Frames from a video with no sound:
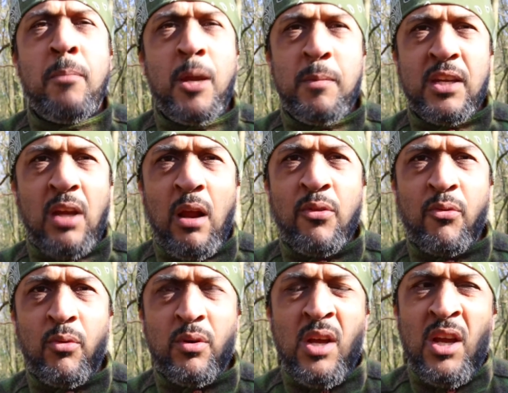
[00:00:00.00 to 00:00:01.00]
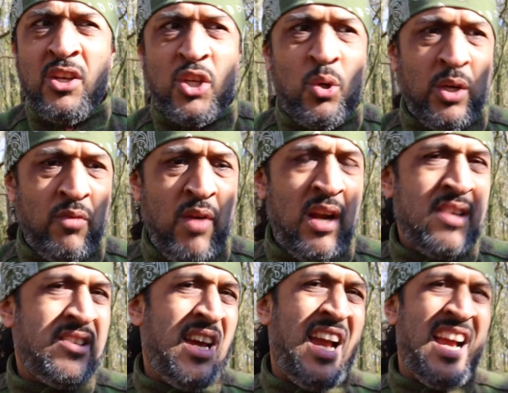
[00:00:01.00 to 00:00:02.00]
may be going through. You've got to
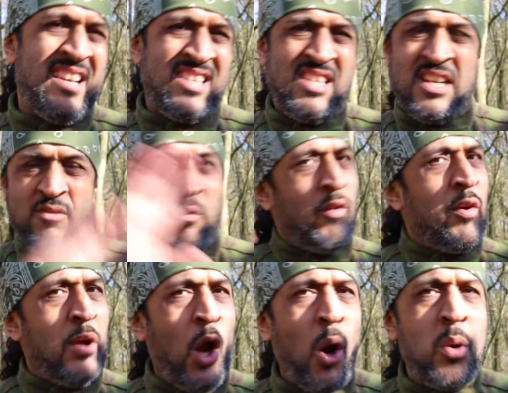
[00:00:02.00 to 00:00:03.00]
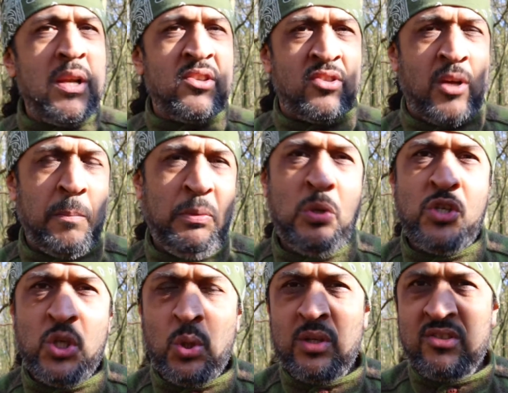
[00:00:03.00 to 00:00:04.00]
realize that actually it's a very holistic
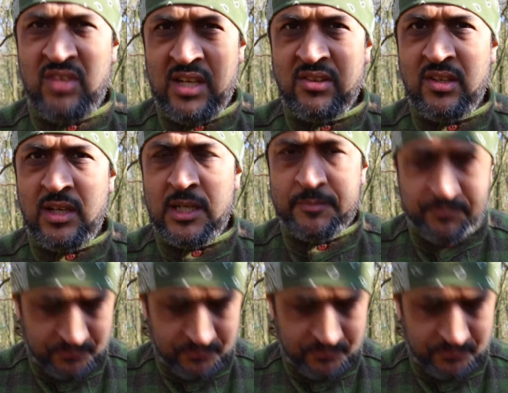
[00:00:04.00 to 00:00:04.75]
approach you've got to take to that.